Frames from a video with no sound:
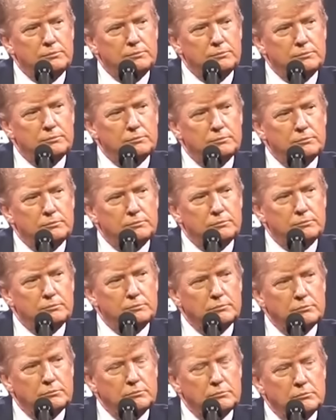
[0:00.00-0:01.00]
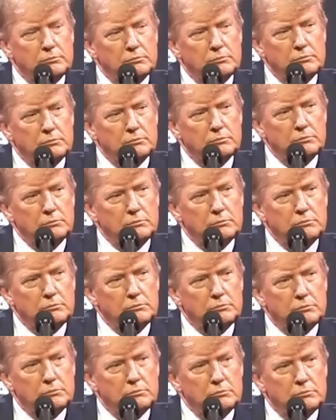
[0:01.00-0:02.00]

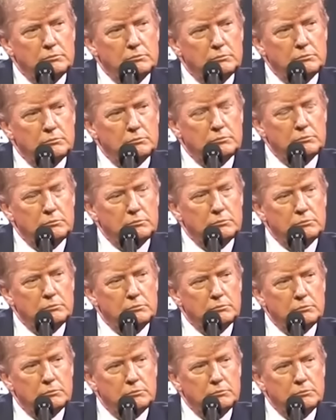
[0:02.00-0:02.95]
[no speech]